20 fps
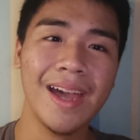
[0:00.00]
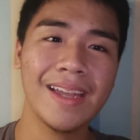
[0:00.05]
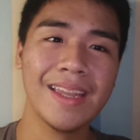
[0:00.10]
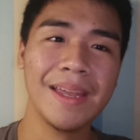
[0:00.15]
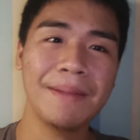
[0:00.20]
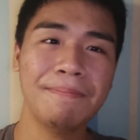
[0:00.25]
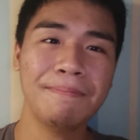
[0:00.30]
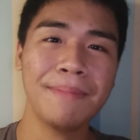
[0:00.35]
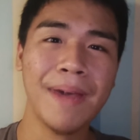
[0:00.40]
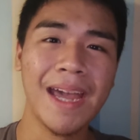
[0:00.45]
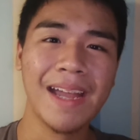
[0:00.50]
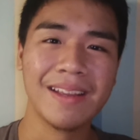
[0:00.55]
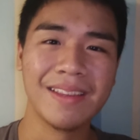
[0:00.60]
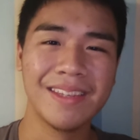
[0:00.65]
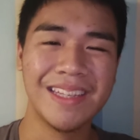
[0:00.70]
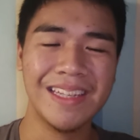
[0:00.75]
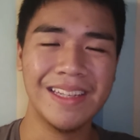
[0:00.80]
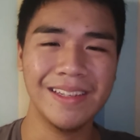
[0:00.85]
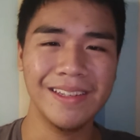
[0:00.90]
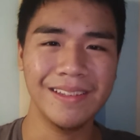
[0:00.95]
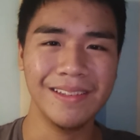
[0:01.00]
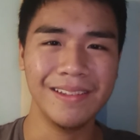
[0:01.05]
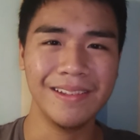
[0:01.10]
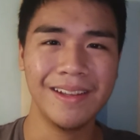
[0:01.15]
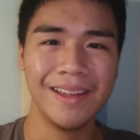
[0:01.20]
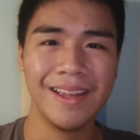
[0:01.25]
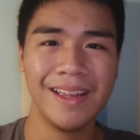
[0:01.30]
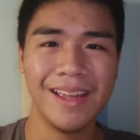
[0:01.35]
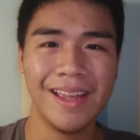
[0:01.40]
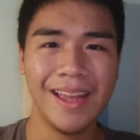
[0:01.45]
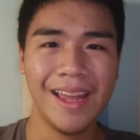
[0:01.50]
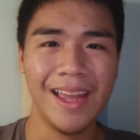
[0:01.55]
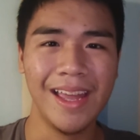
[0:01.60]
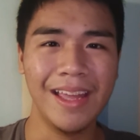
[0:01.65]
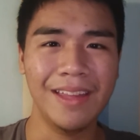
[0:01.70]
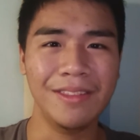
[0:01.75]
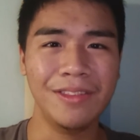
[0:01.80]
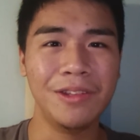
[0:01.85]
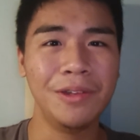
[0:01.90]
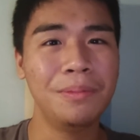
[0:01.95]
I came back to
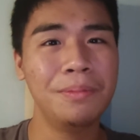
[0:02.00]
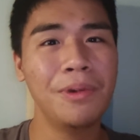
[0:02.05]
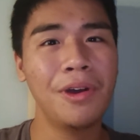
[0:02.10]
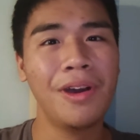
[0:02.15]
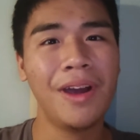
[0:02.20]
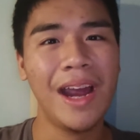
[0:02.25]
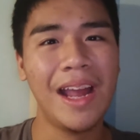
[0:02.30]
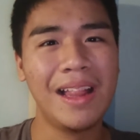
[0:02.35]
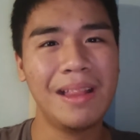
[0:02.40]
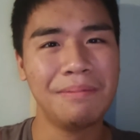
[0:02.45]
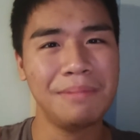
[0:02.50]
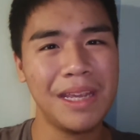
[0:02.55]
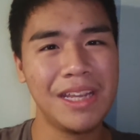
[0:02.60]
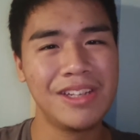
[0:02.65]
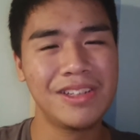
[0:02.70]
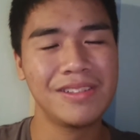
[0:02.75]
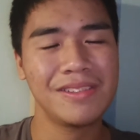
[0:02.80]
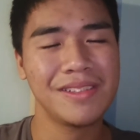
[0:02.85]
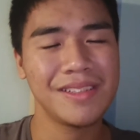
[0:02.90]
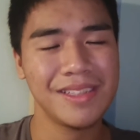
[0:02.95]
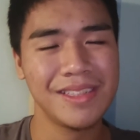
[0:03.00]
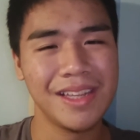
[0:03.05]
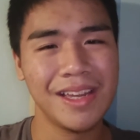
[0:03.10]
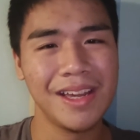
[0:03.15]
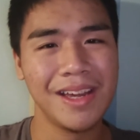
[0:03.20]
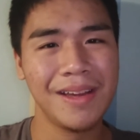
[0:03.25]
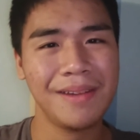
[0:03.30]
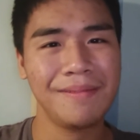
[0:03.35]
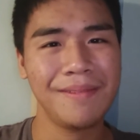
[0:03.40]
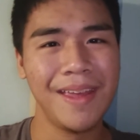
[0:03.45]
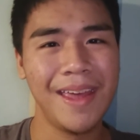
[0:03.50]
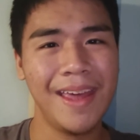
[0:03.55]
do more animation stuff,